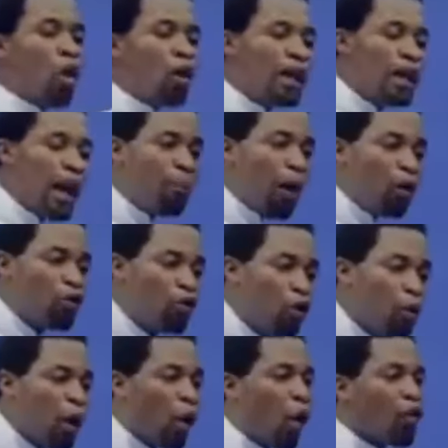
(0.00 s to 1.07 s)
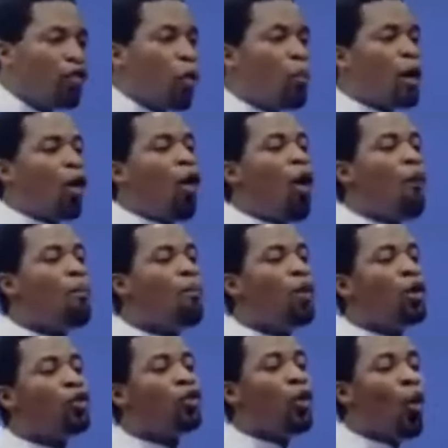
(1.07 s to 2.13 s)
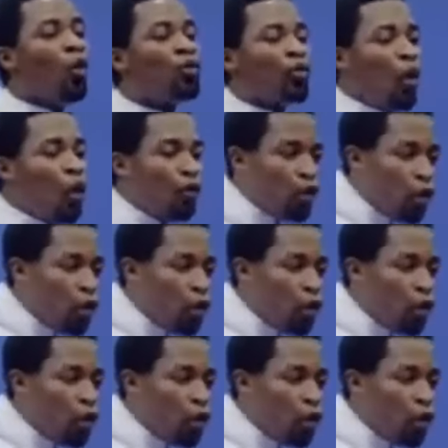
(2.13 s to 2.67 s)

talking about you because they will become those